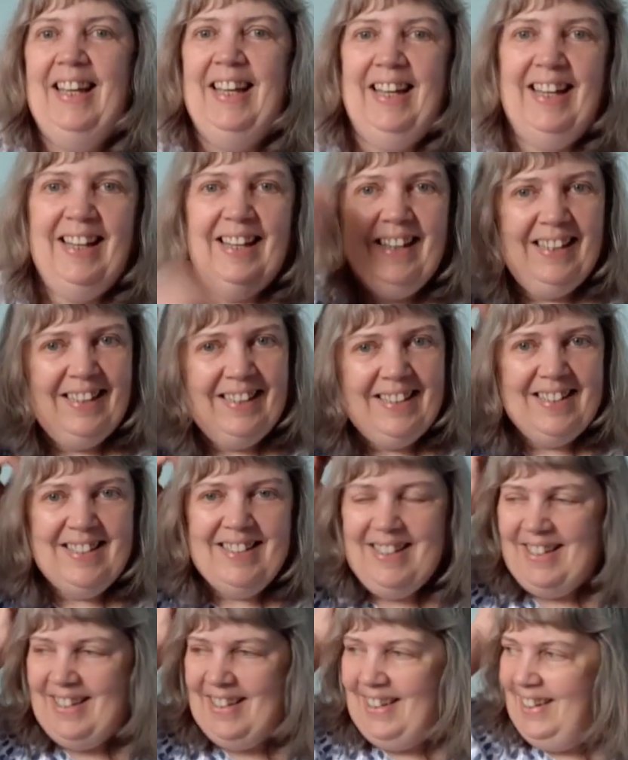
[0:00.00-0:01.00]

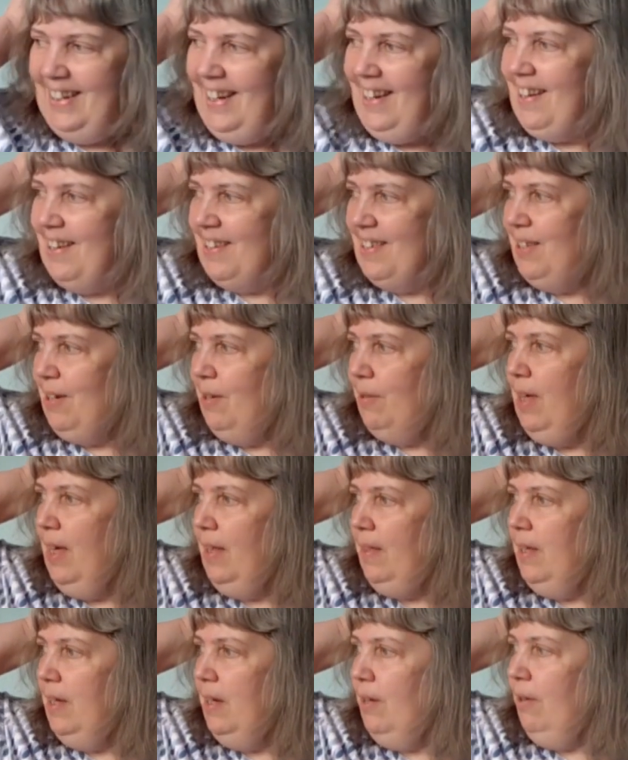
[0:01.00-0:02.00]
And yeah, so
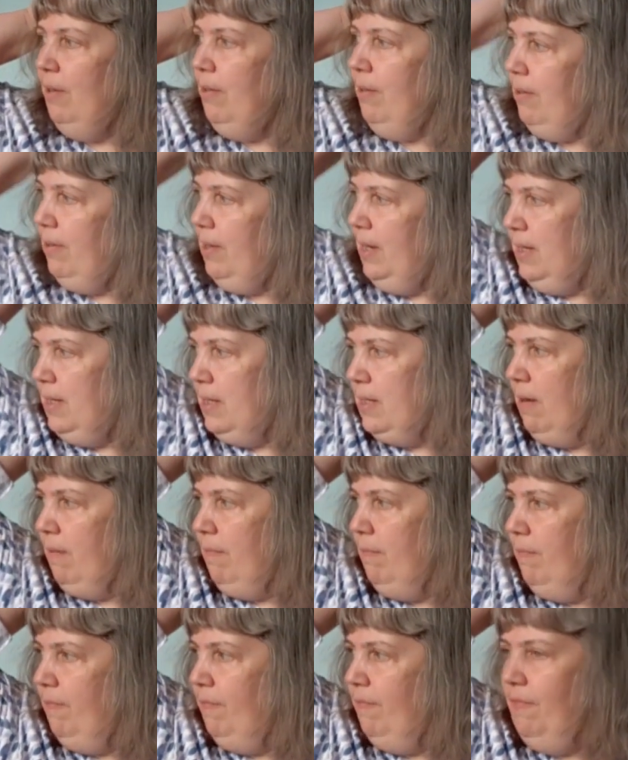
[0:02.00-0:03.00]
then the other things that
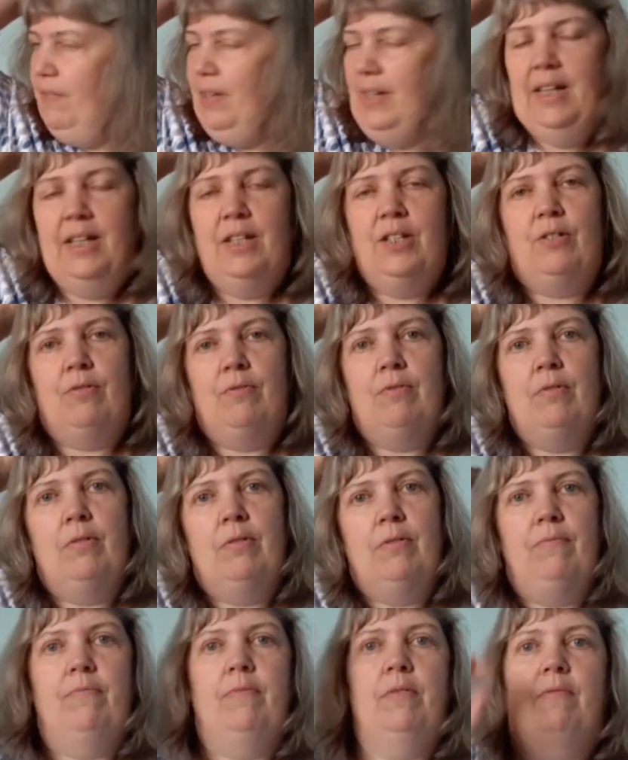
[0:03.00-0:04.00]
I've finished are
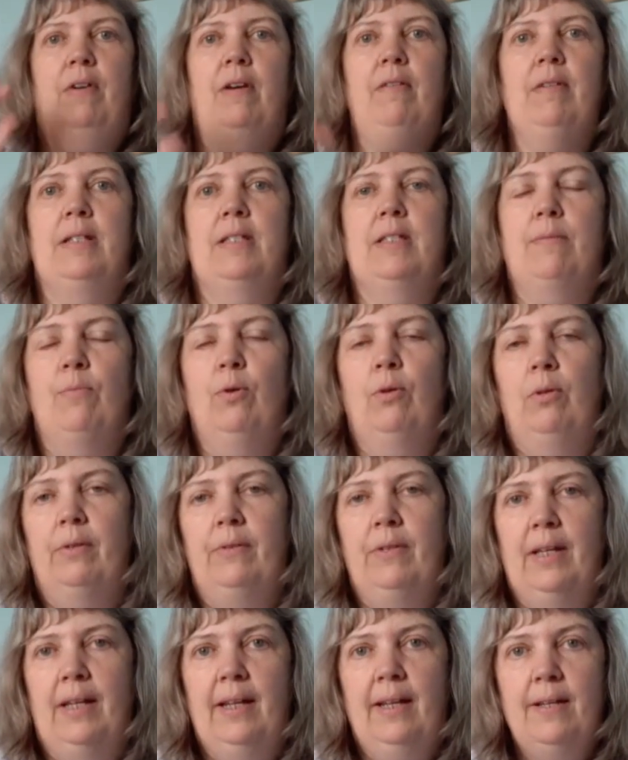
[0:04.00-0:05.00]
all very small
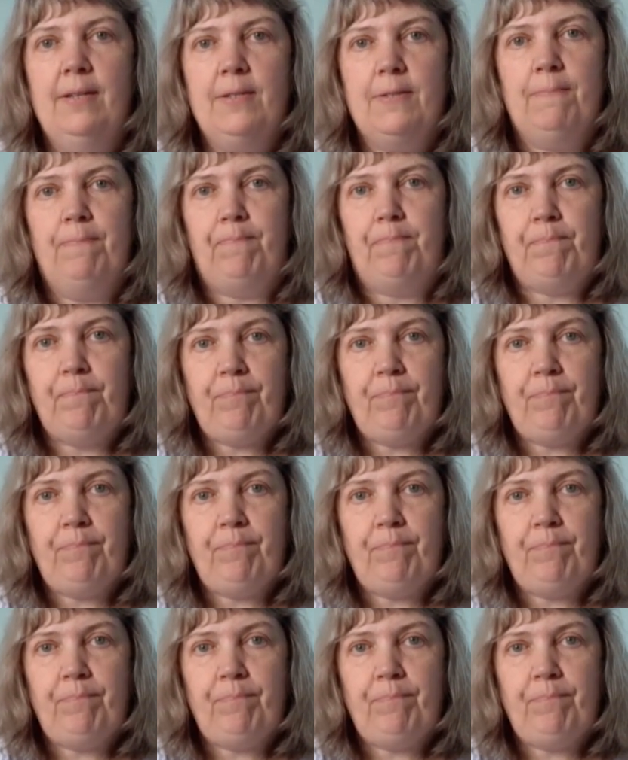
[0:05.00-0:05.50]
things.